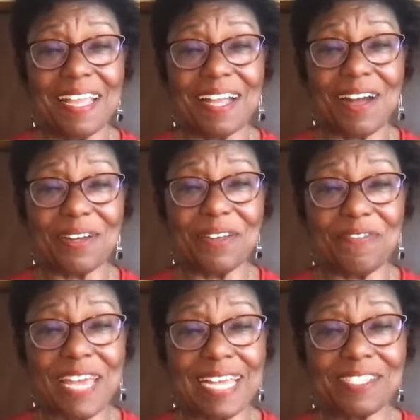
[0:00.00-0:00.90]

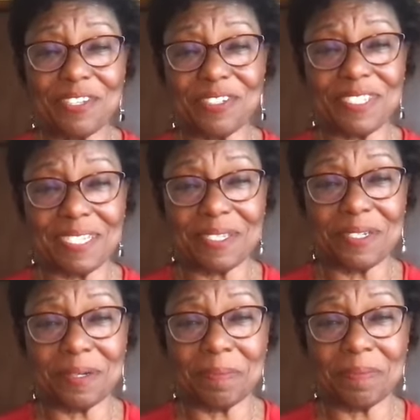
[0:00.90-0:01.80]
Cardiovascular
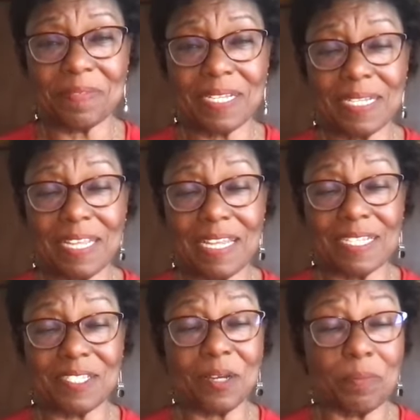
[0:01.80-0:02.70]
system
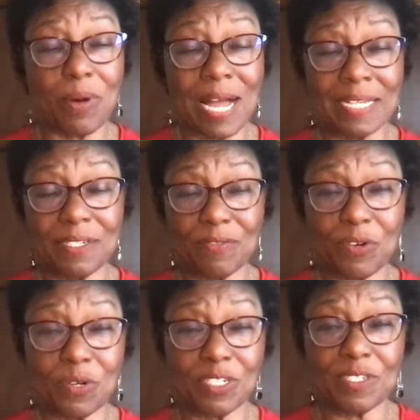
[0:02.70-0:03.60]
is comprised, of
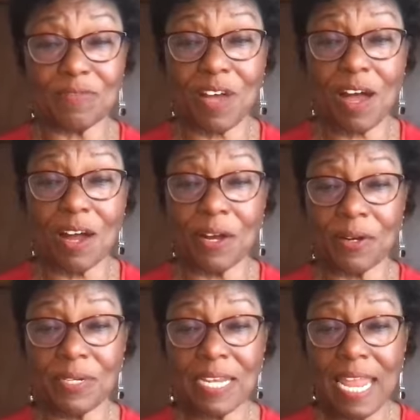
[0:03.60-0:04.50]
course, of the
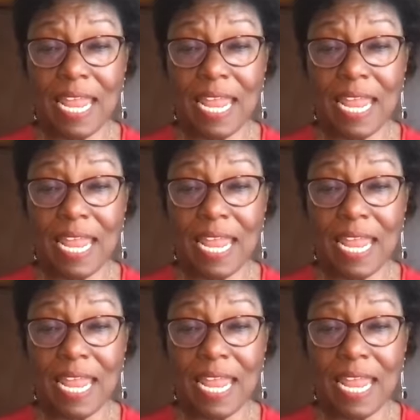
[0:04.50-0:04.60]
heart